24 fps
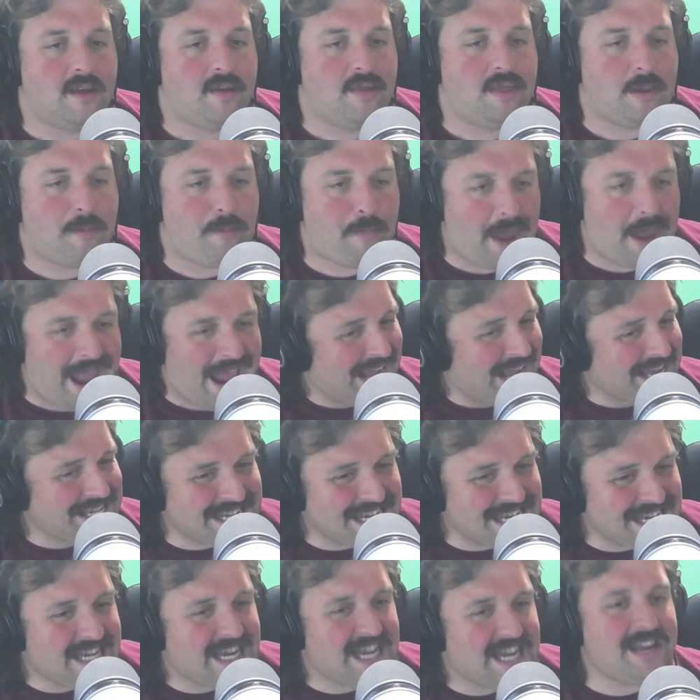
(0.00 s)
the
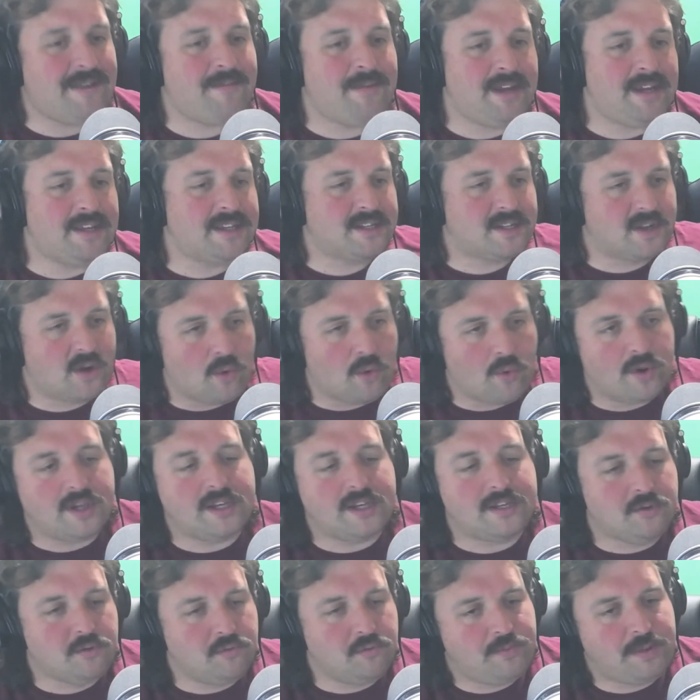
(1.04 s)
passing game is going
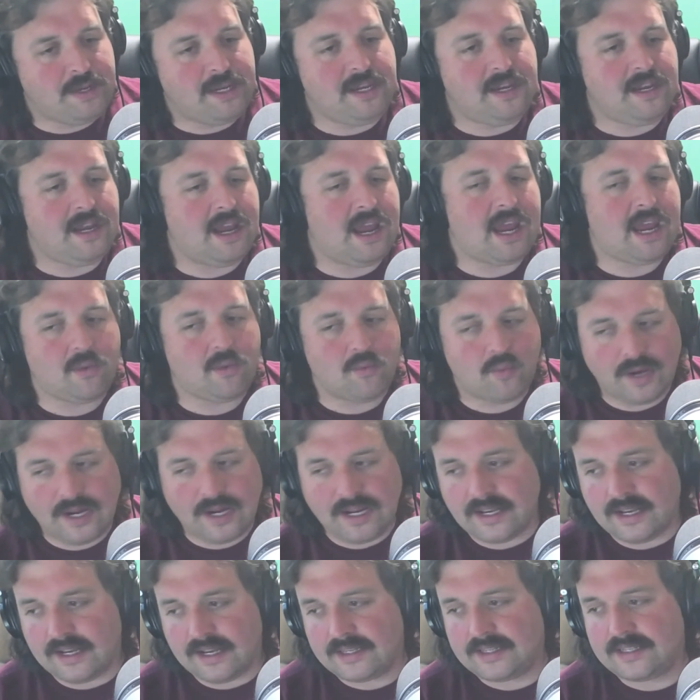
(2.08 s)
to be a
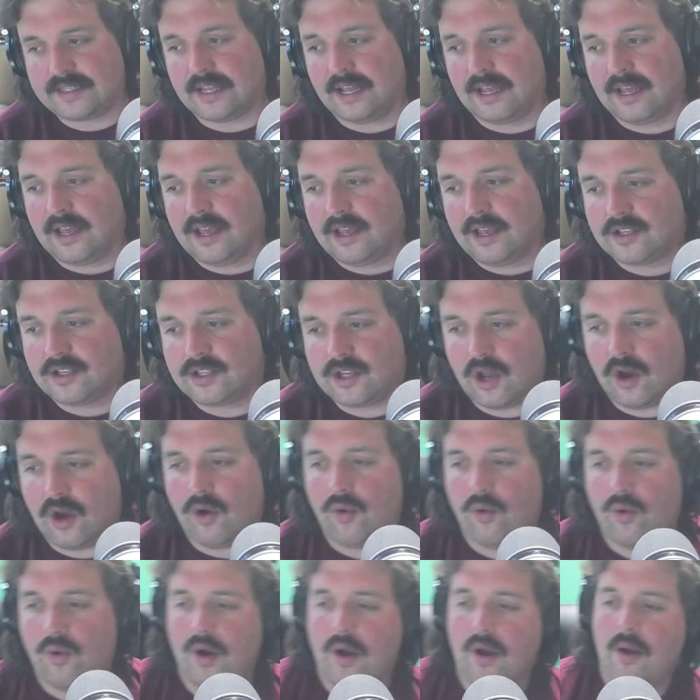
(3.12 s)
weakness.
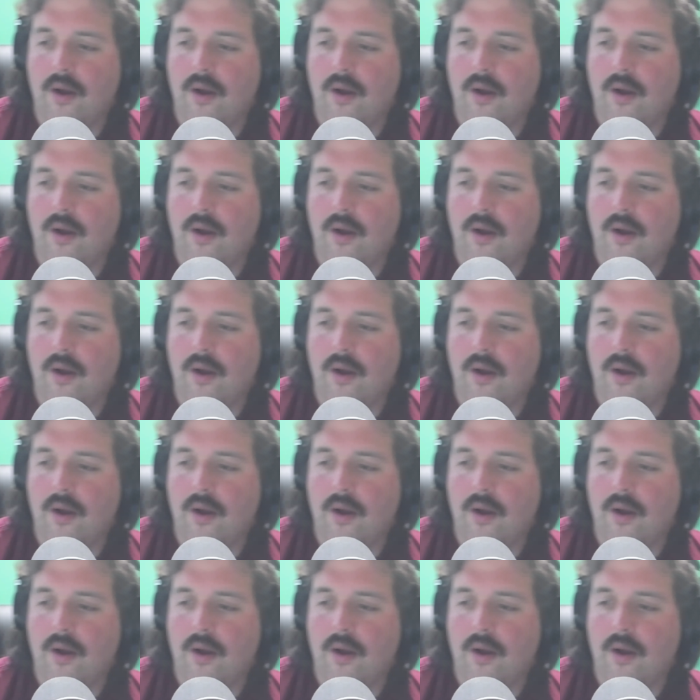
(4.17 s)
So